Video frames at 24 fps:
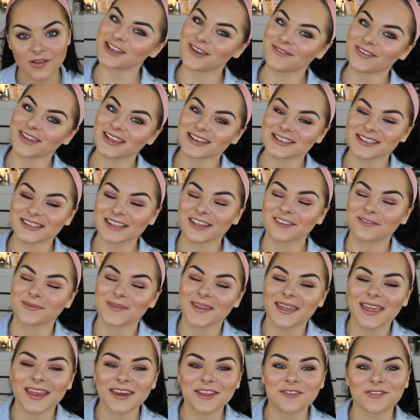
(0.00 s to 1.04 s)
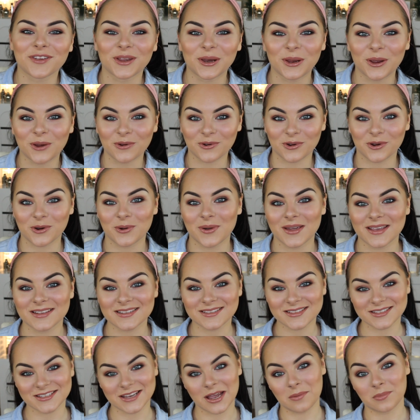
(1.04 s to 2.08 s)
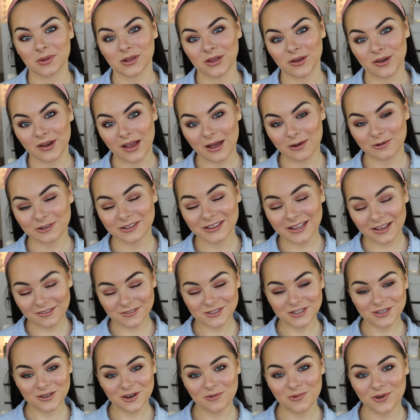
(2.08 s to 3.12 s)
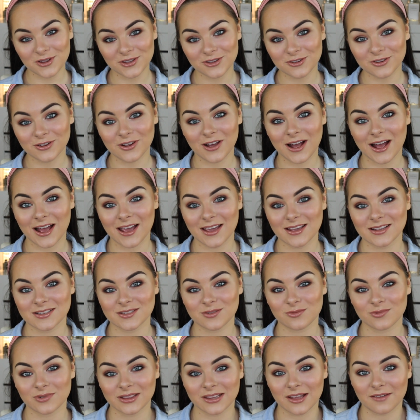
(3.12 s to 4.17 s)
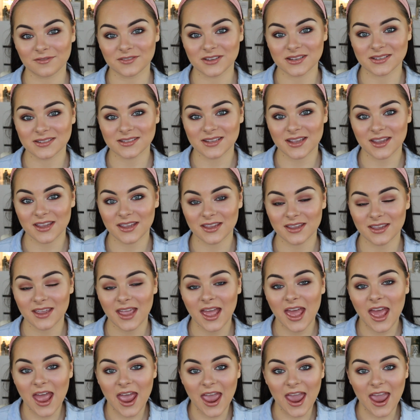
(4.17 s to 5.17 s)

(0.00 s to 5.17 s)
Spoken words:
Don't forget to leave me any video requests down below. I would love to know what you guys would love to see.